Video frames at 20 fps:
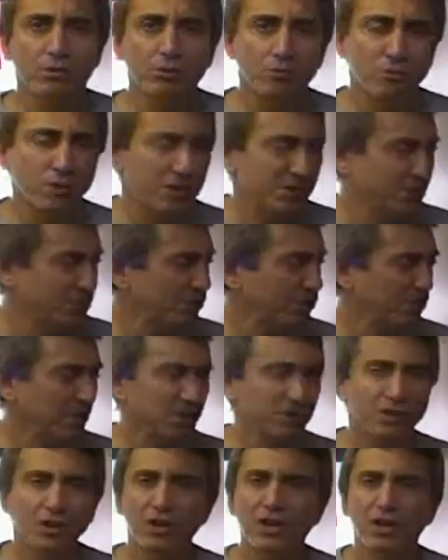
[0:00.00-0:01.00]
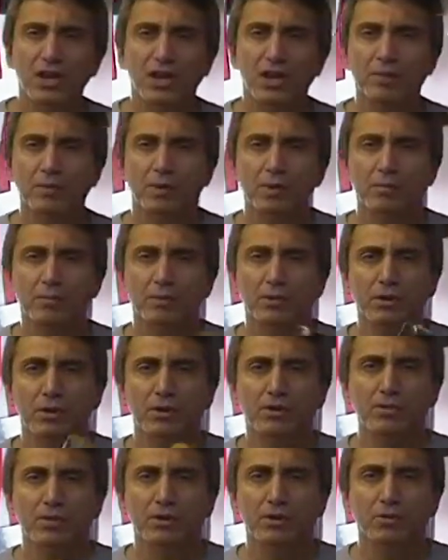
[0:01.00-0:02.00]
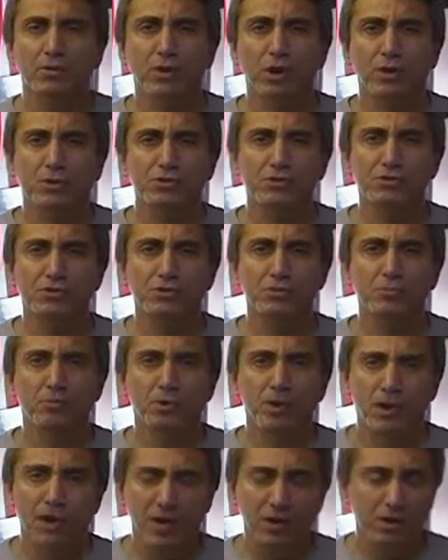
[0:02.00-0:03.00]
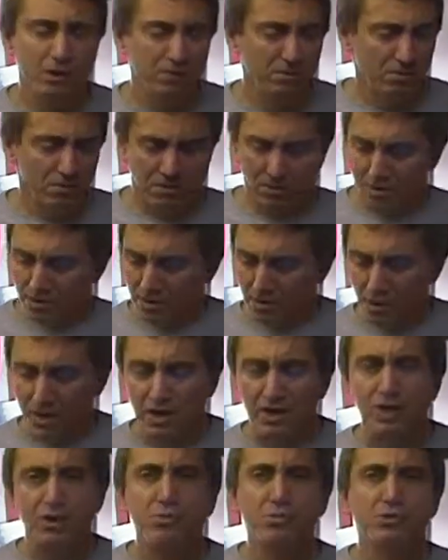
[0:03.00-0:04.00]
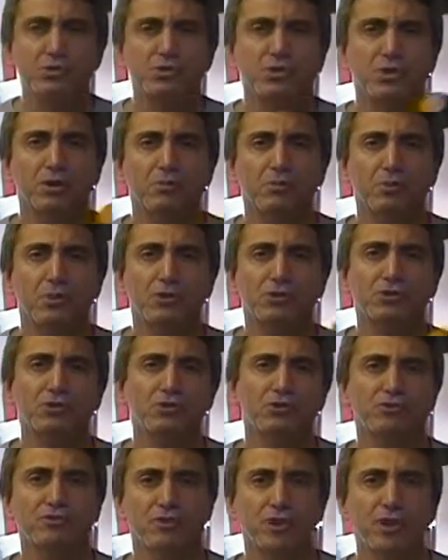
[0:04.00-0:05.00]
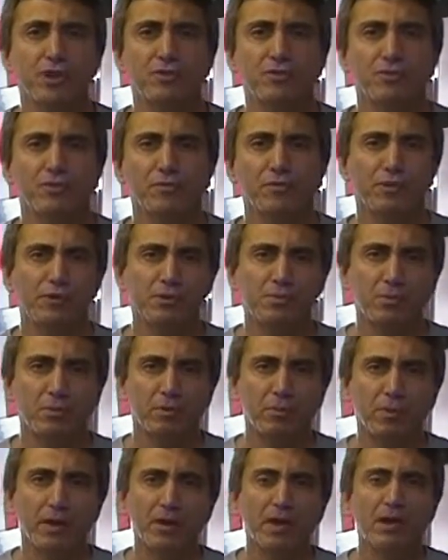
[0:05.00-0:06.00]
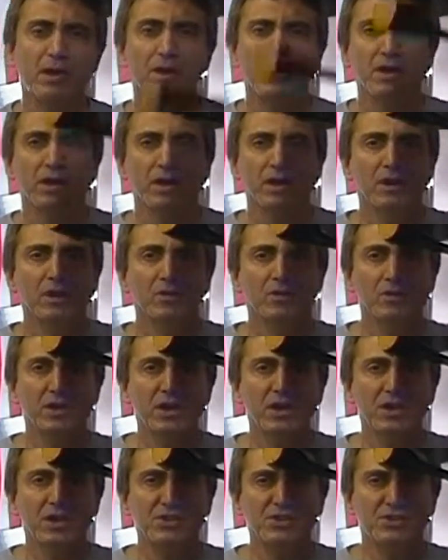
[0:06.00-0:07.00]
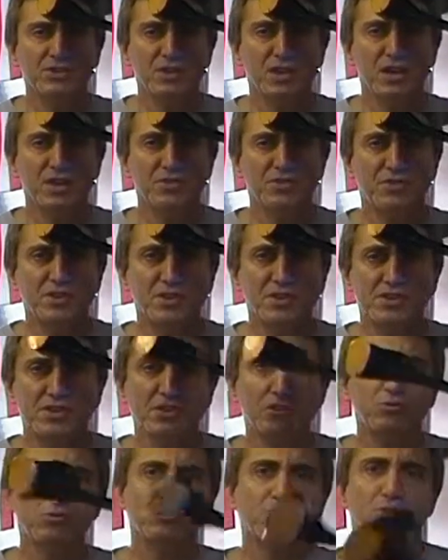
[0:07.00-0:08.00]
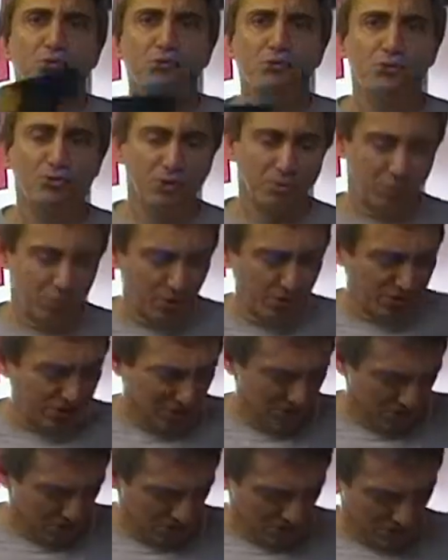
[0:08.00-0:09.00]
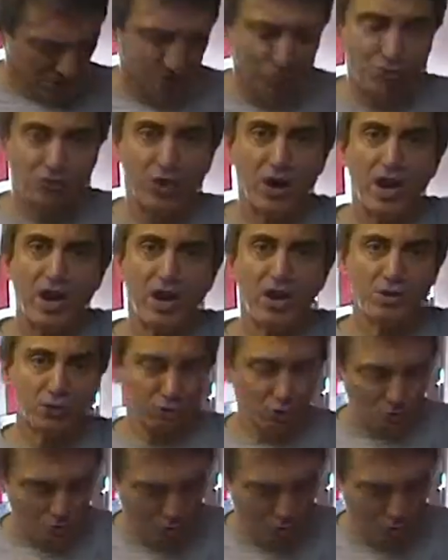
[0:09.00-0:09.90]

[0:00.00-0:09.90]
who wrestled under the name, I believe, uh, Rocco Cipriano, and he was a personal trainer for Vince McMahon. Greetings, Ken Thiessen, who's also the president of Train